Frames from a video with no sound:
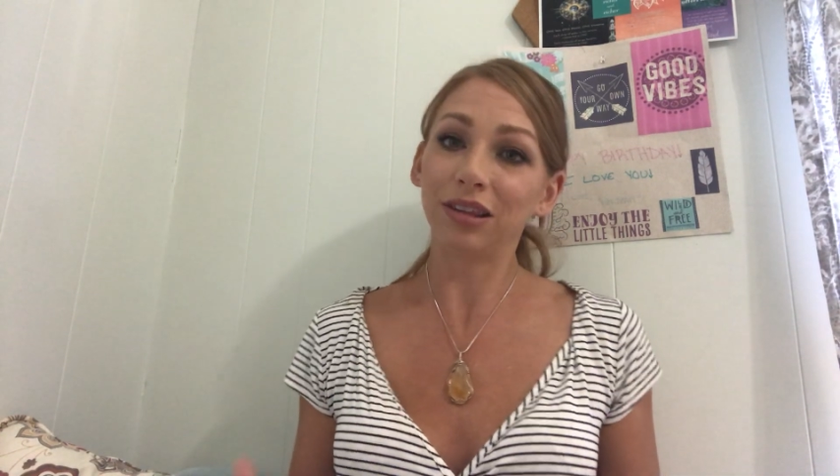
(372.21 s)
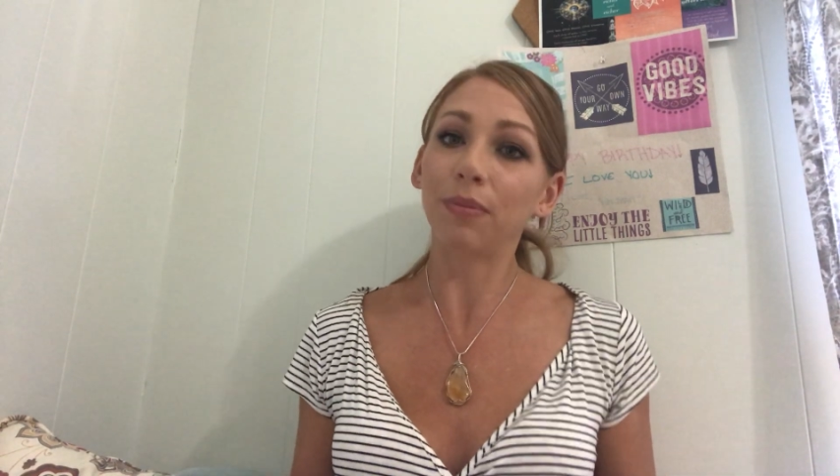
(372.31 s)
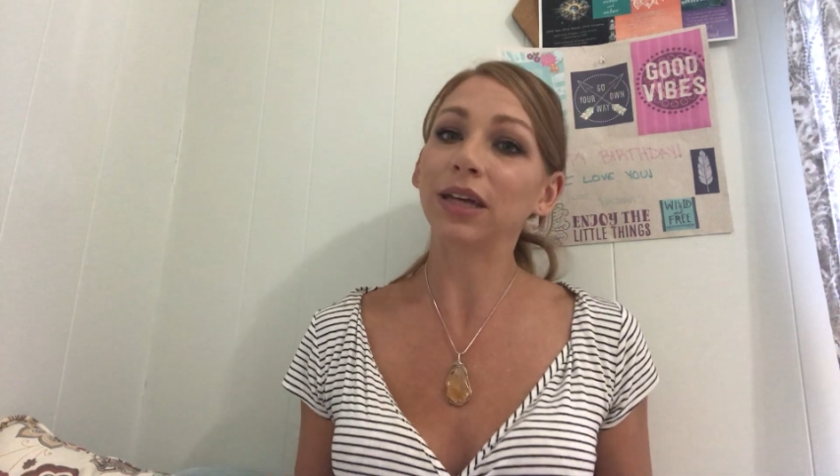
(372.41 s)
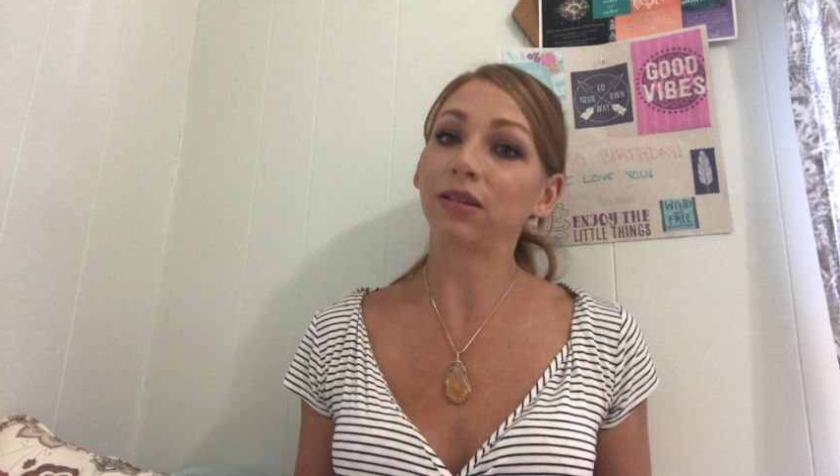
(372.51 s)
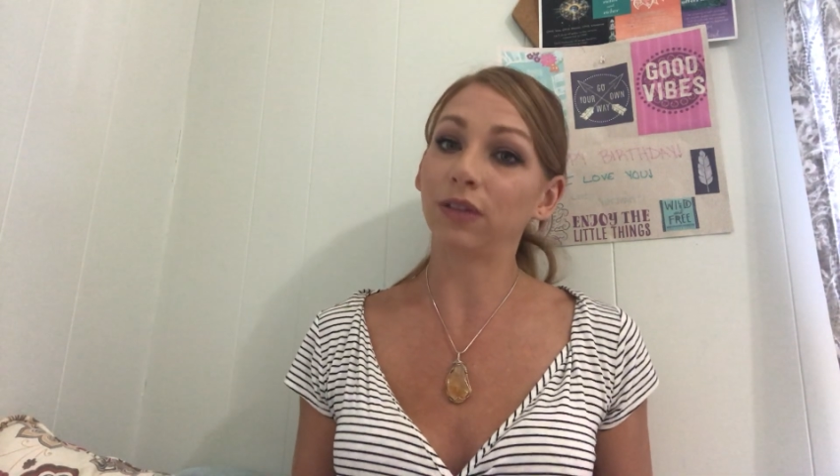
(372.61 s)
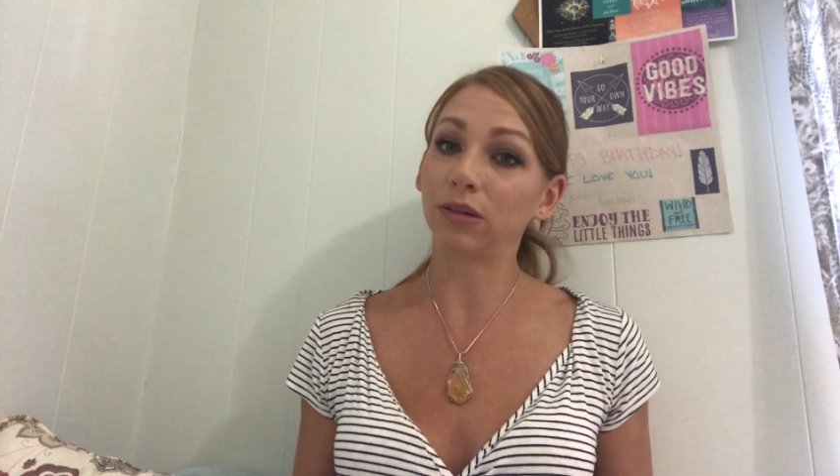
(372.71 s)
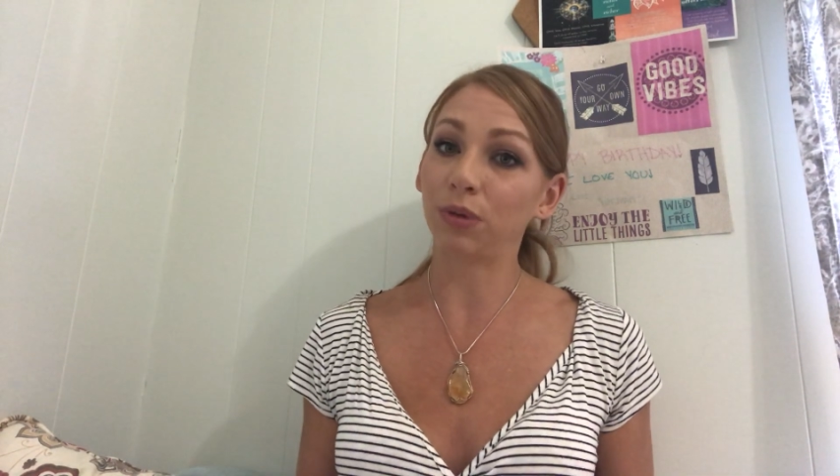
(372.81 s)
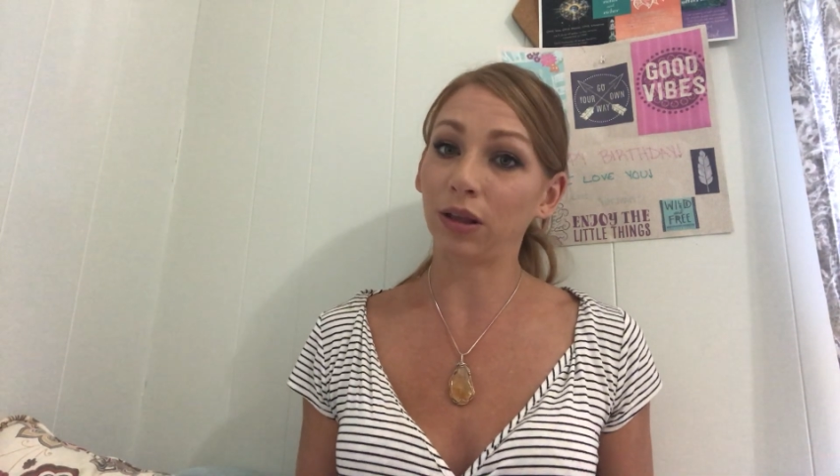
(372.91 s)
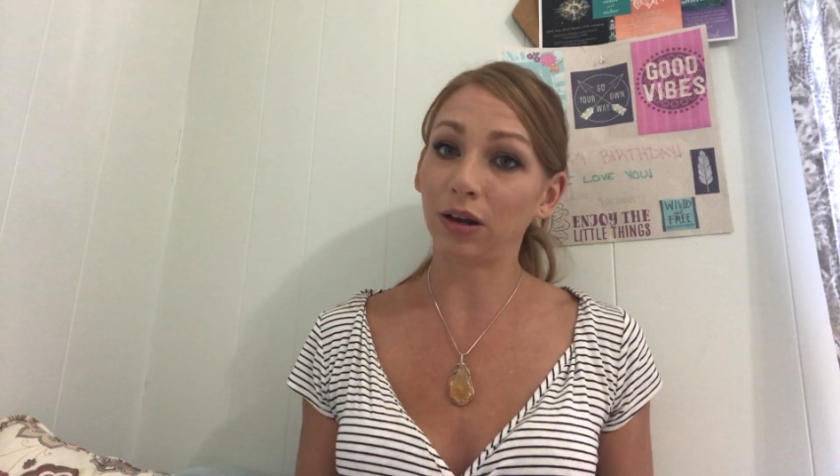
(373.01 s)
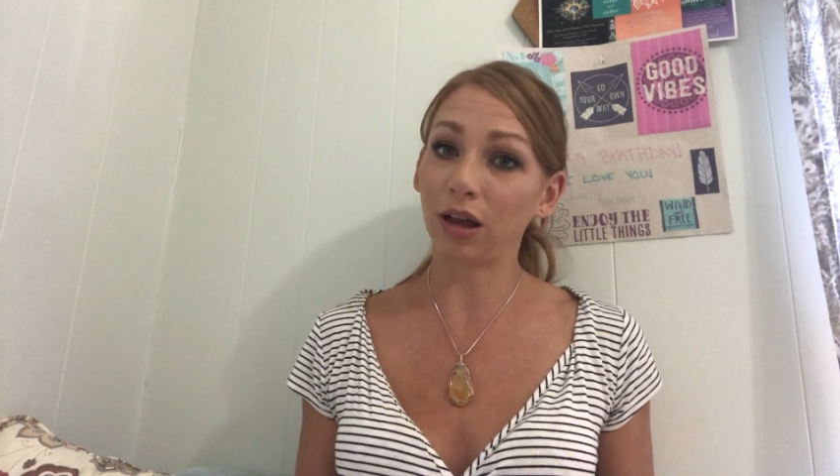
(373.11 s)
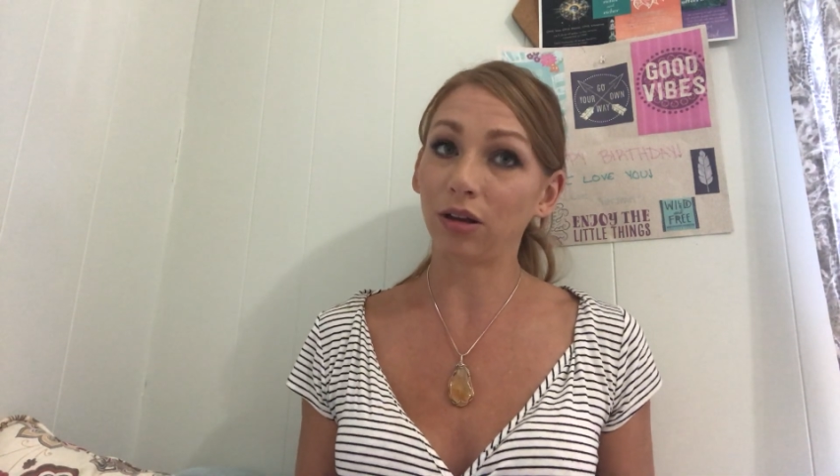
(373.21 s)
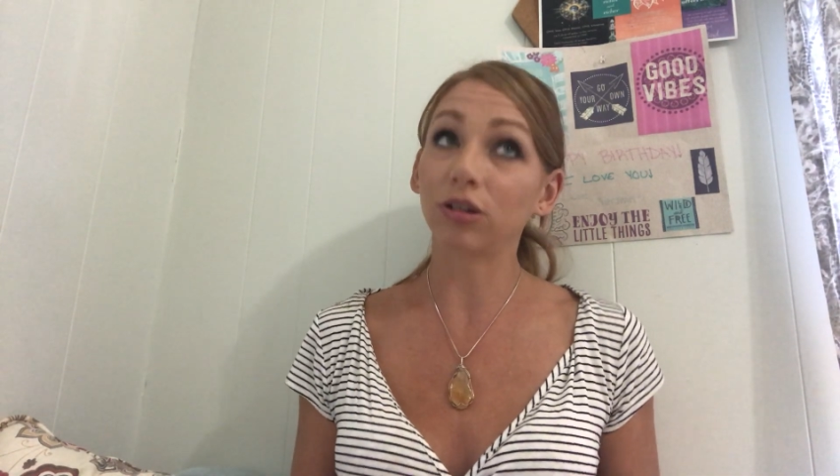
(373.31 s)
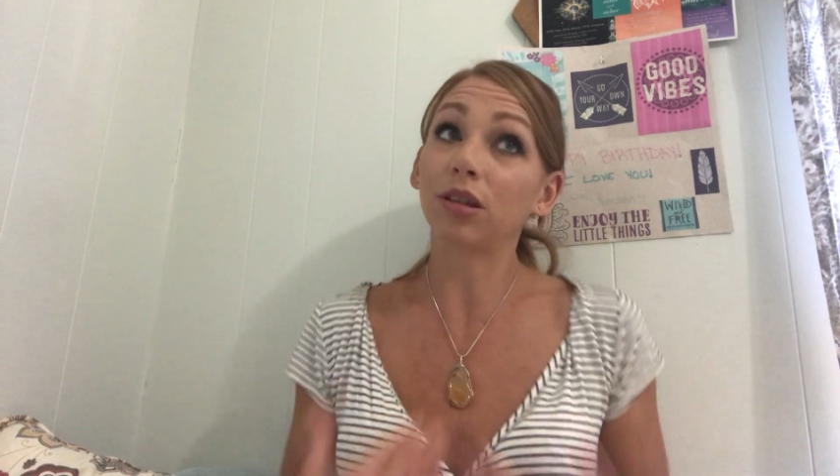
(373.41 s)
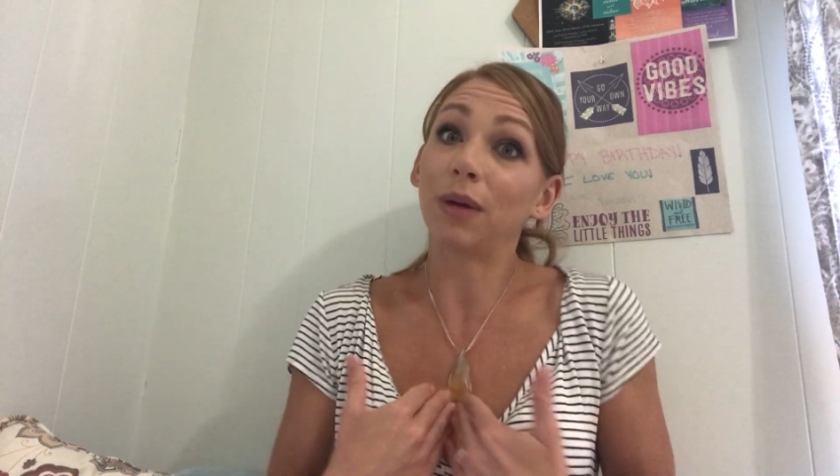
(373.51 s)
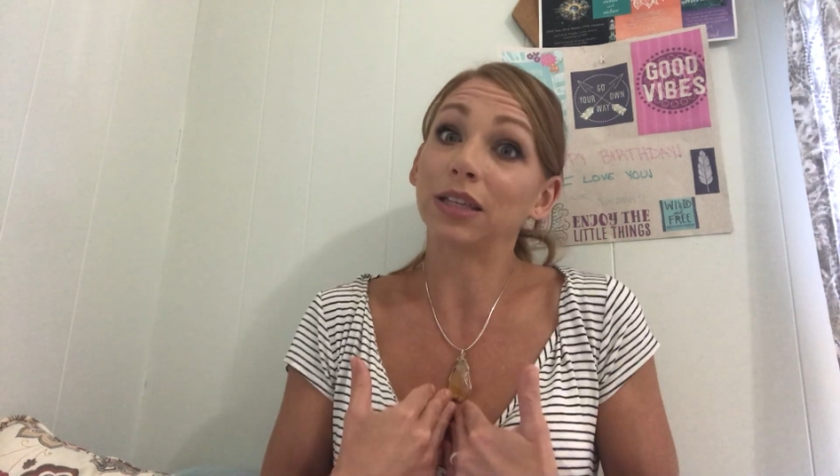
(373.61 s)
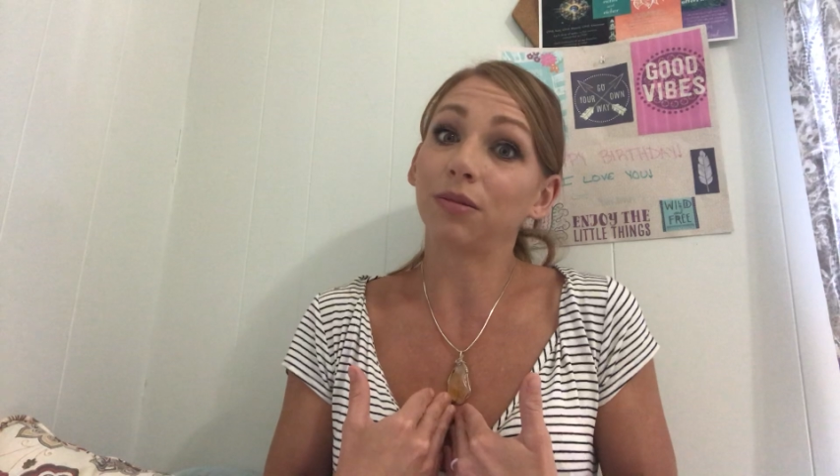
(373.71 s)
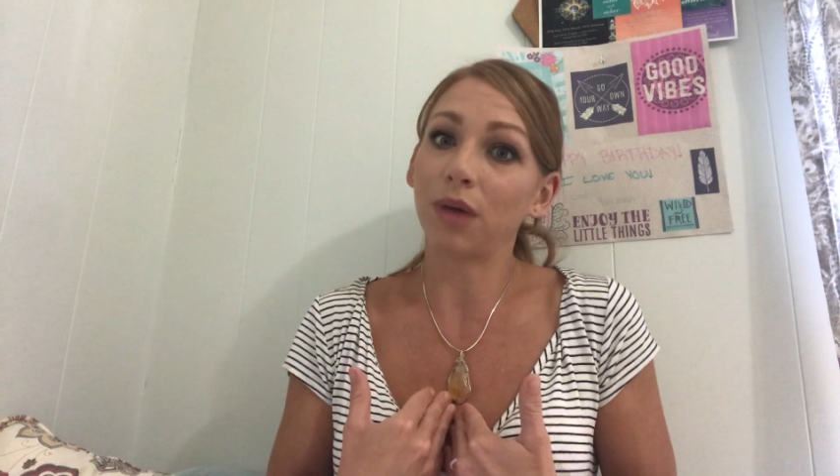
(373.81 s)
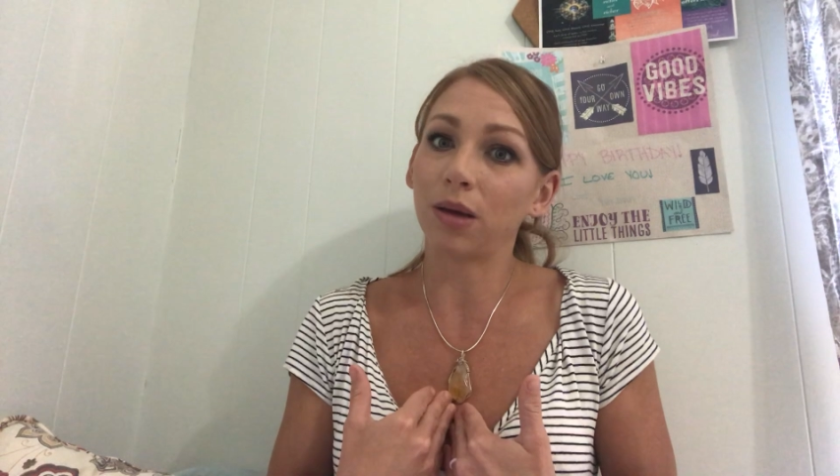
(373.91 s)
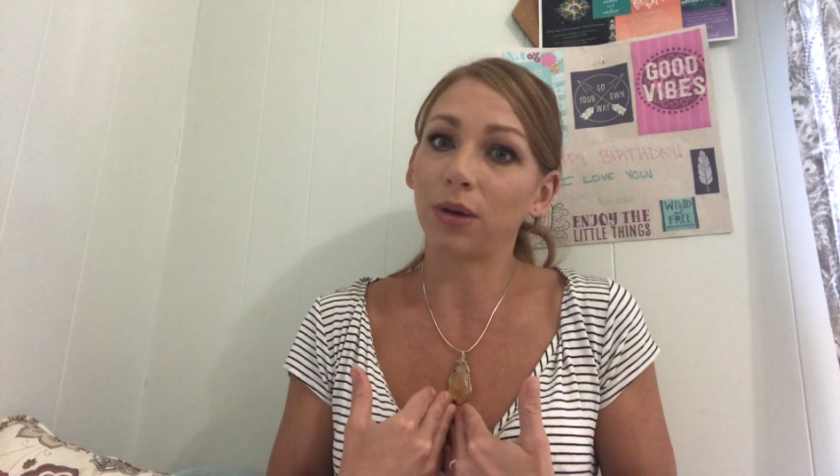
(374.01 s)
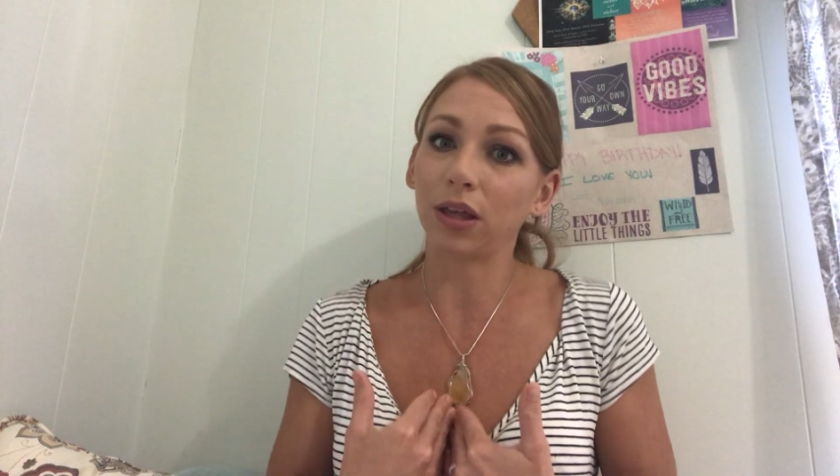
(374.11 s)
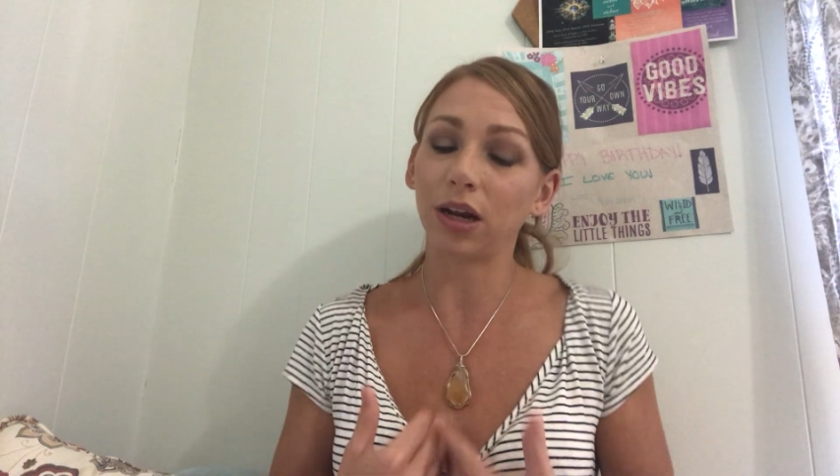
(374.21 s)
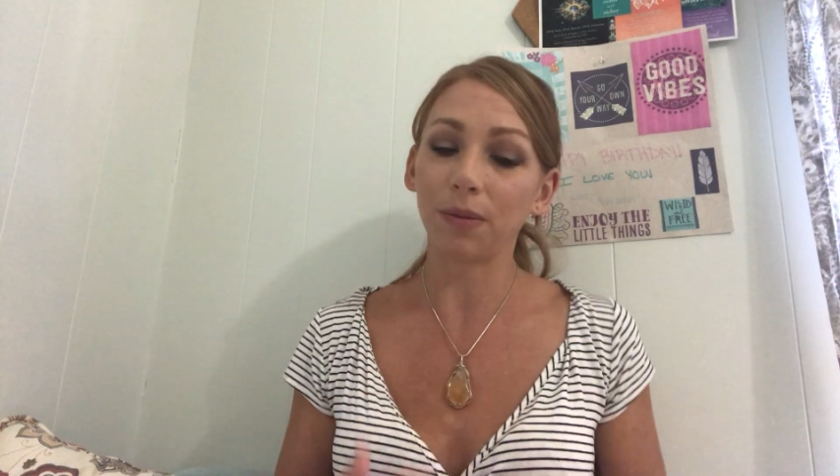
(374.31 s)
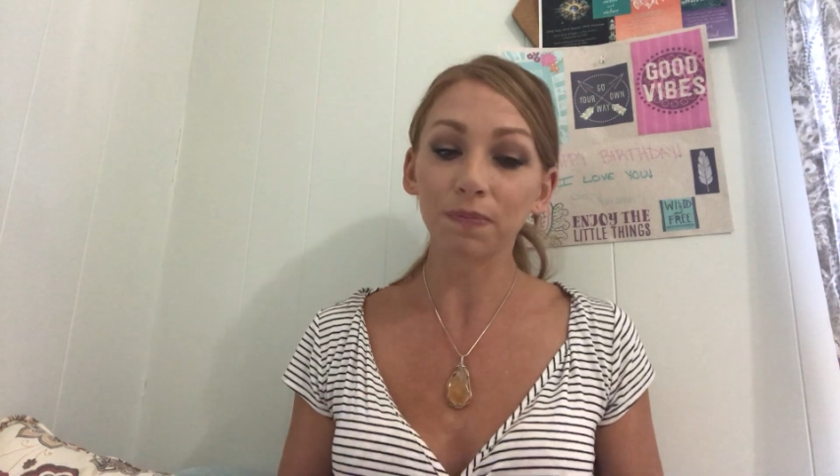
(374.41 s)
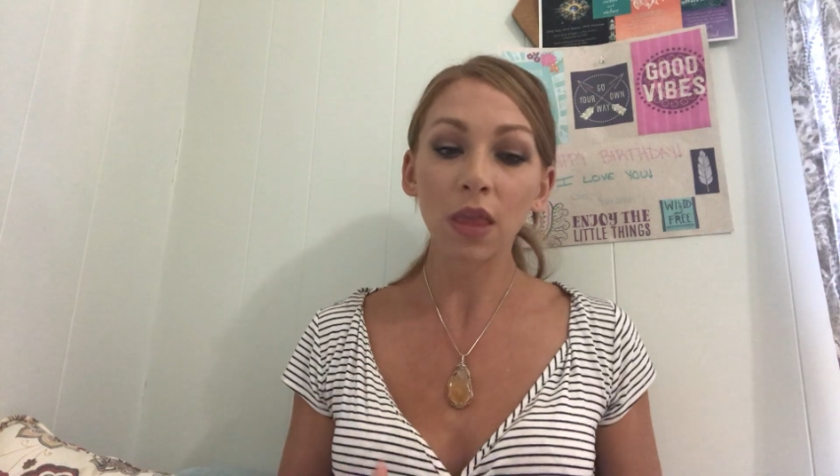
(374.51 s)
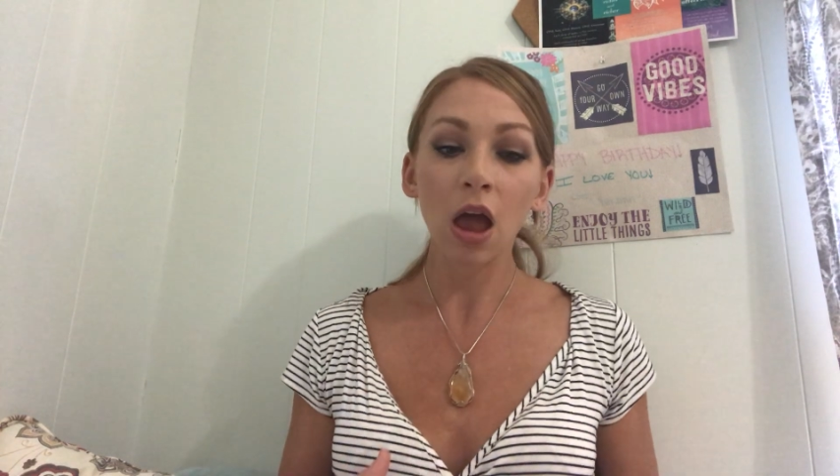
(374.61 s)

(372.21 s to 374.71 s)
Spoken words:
to the best of its ability or to the best of my ability.